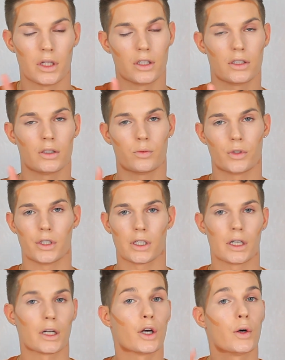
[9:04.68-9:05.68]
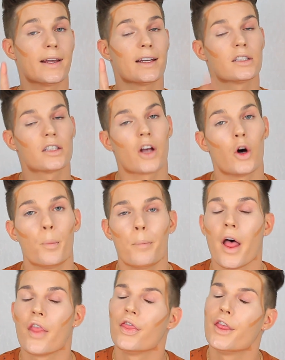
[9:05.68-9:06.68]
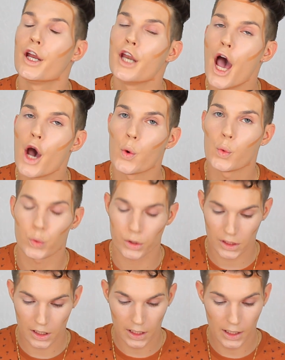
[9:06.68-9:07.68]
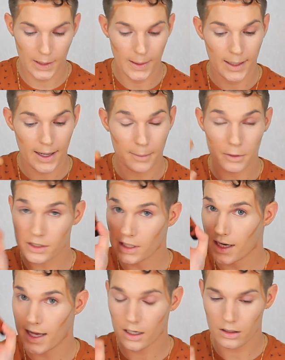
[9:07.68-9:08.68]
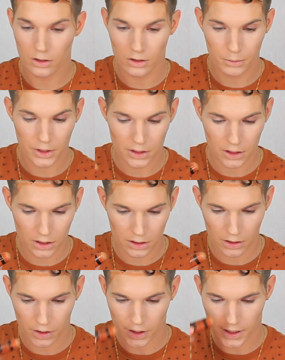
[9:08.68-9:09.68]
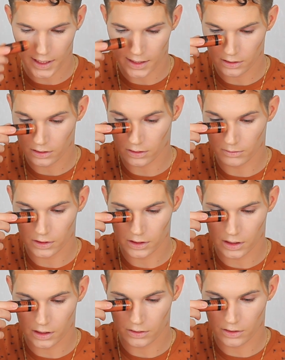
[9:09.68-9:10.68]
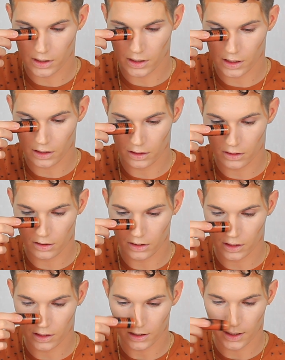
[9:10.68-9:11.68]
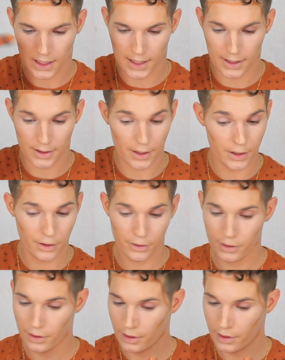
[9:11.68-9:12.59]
this is where you're going to go ahead and sculpt the nose. I'm just going to add a little bit just to show you guys, so I'm just going to draw it literally a line there